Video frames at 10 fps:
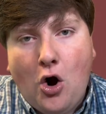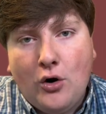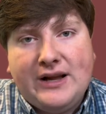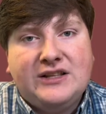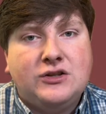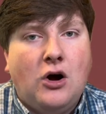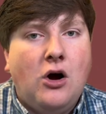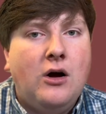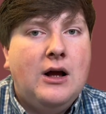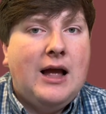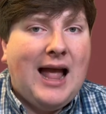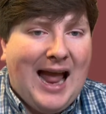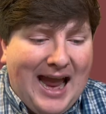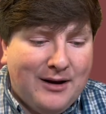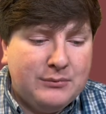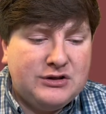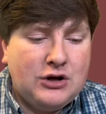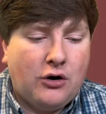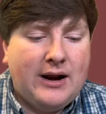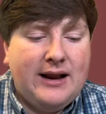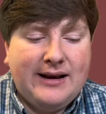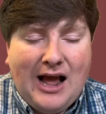Arkansas, and Missouri.